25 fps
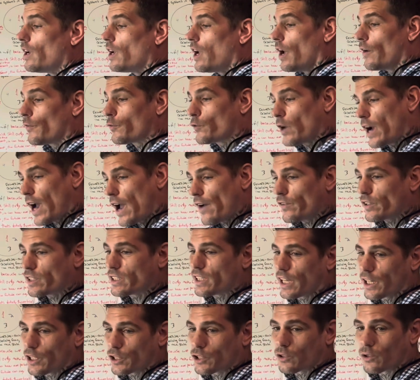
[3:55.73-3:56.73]
of
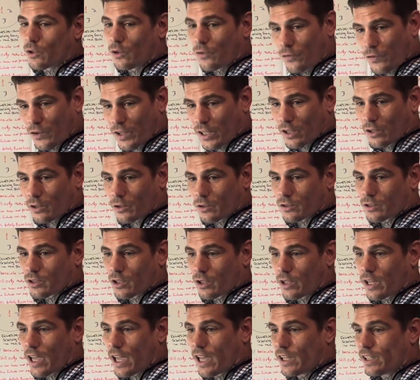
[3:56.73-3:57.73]
gravitational fields,
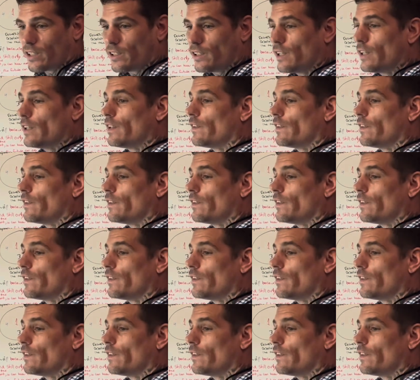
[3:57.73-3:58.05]
okay?